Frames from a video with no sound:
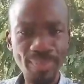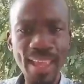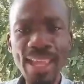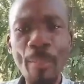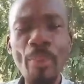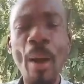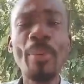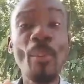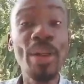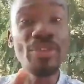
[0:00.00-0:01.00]
Your
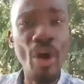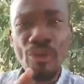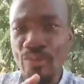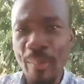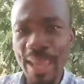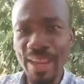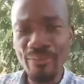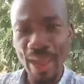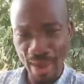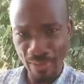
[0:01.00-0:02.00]
problem will not remain
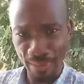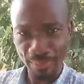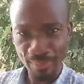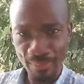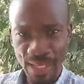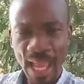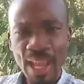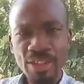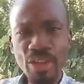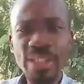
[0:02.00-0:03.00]
forever.
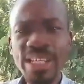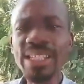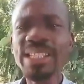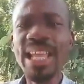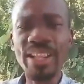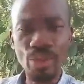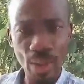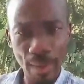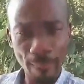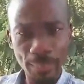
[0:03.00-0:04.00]
So Jesus said to
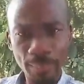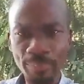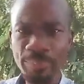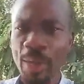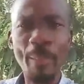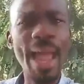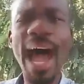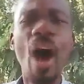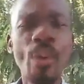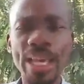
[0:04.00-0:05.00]
her, my
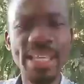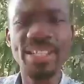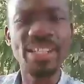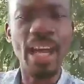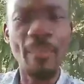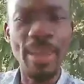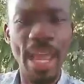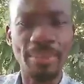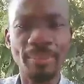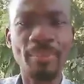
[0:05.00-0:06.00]
hour isn't come
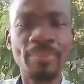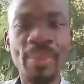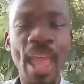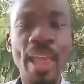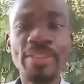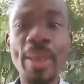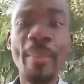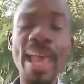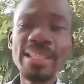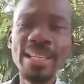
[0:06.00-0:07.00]
yet. The
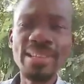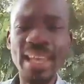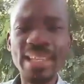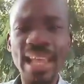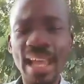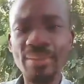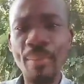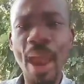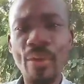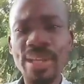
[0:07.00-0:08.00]
amazing thing that
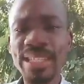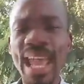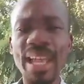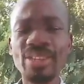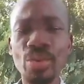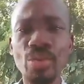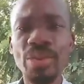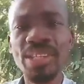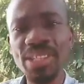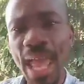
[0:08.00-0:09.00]
Mary said to the
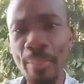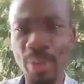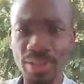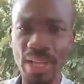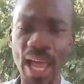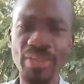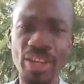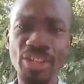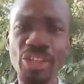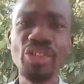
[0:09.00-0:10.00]
disciples and
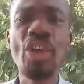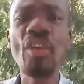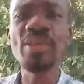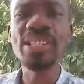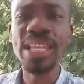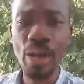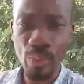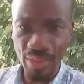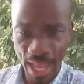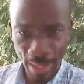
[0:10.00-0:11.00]
the servants that
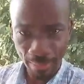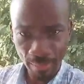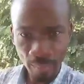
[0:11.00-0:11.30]
were there,